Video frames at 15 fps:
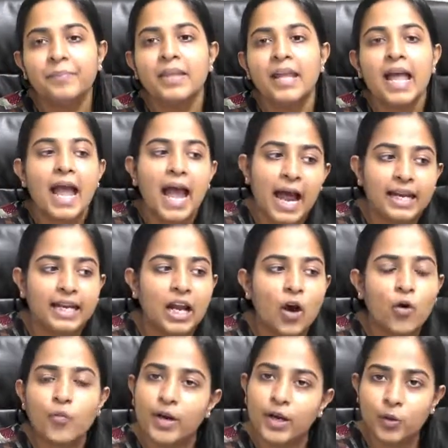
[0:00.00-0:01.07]
And now we
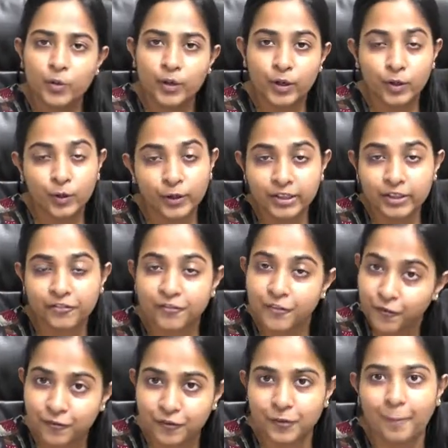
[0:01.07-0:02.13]
are doing the
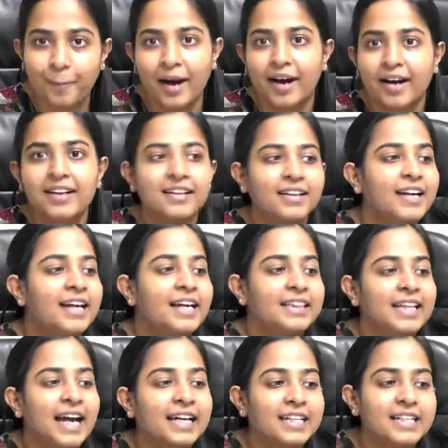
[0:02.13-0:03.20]
fifth part,
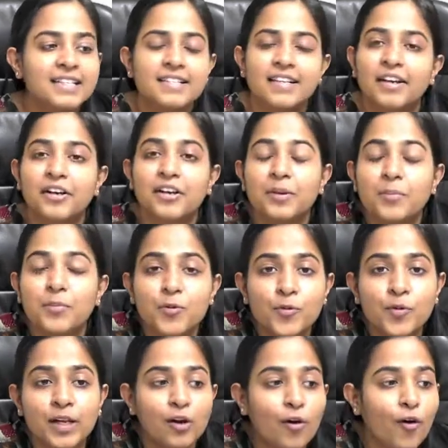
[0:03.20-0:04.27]
that is removal
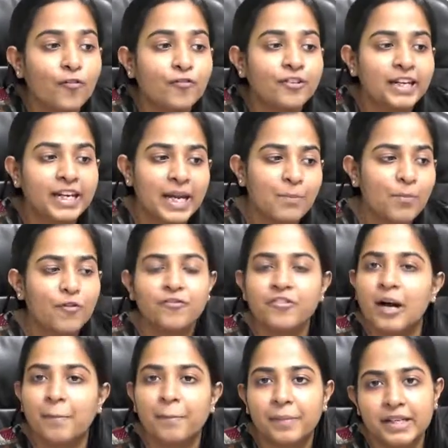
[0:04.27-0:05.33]
of name of
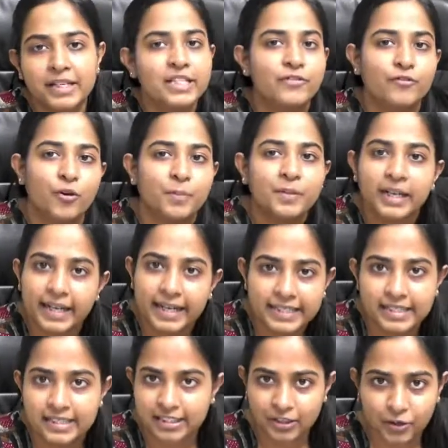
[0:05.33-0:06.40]
companies from the
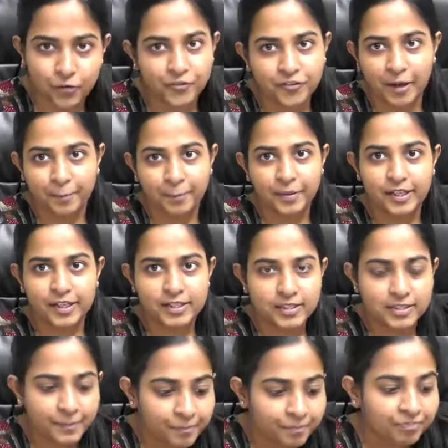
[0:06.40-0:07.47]
register of companies.
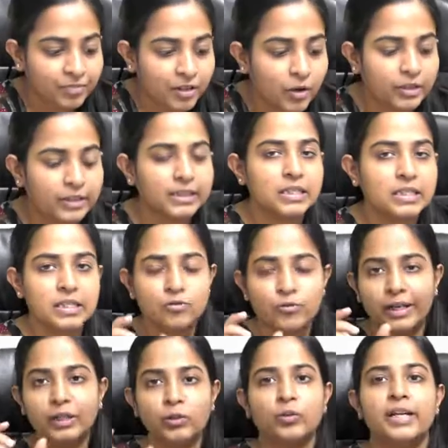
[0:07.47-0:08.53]
Okay, this is going to
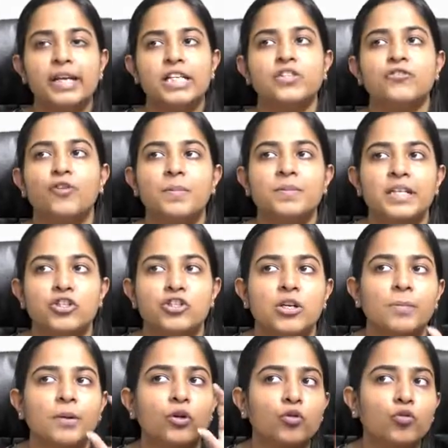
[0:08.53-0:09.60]
range from section number
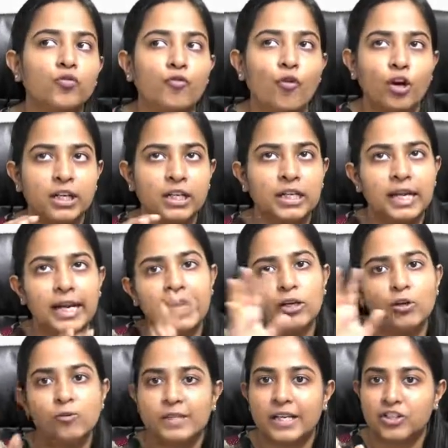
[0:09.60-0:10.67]
248 to
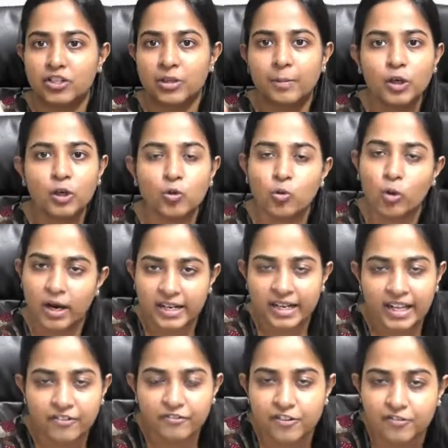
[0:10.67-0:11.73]
section number
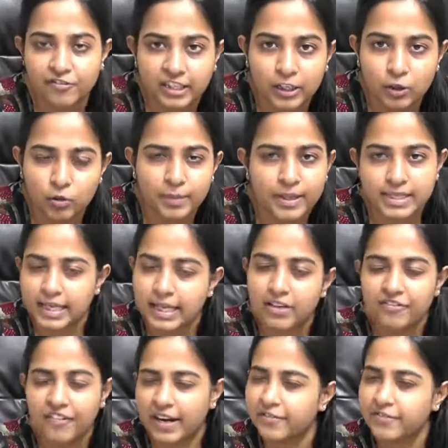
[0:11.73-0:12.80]
252. Basically,
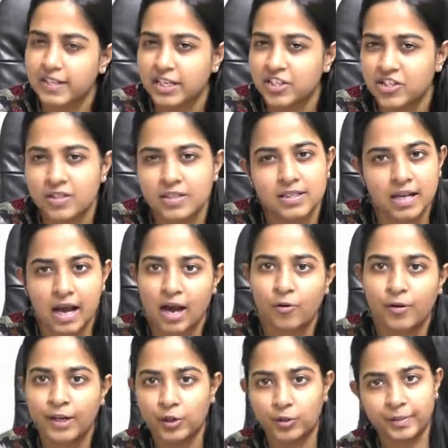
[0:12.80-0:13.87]
5 sections are going
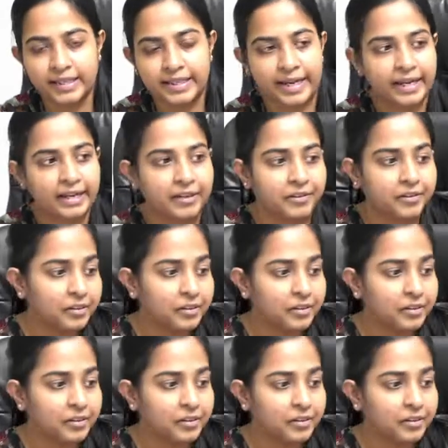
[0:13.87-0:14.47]
to be there here.